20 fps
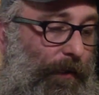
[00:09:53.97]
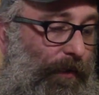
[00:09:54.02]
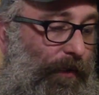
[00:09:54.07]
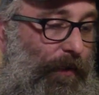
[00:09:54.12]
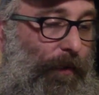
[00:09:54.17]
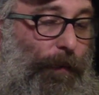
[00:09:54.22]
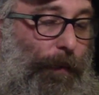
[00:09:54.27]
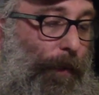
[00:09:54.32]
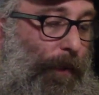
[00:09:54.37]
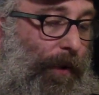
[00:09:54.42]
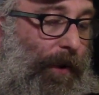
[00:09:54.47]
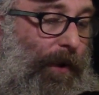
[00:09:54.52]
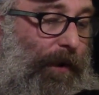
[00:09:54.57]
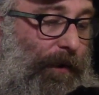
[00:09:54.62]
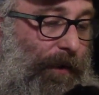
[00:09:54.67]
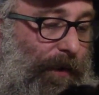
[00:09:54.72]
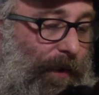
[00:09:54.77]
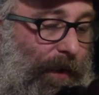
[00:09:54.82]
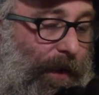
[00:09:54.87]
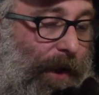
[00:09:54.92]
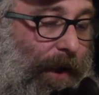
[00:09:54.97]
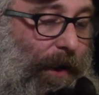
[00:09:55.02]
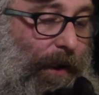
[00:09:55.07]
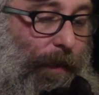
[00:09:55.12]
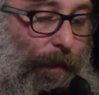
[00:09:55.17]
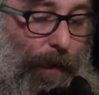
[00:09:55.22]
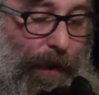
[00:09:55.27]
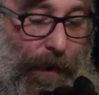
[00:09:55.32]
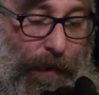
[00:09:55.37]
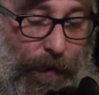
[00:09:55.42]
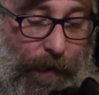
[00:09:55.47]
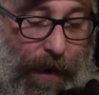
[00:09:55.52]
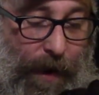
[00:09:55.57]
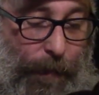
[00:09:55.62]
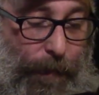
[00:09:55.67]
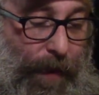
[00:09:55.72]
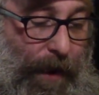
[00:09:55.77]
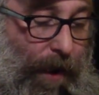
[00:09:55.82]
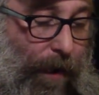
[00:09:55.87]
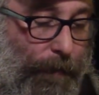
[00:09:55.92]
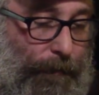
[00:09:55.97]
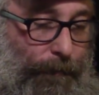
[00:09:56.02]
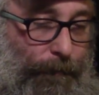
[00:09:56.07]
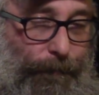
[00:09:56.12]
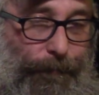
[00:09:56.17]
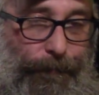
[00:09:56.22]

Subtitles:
to put into the incubator, right, Bob?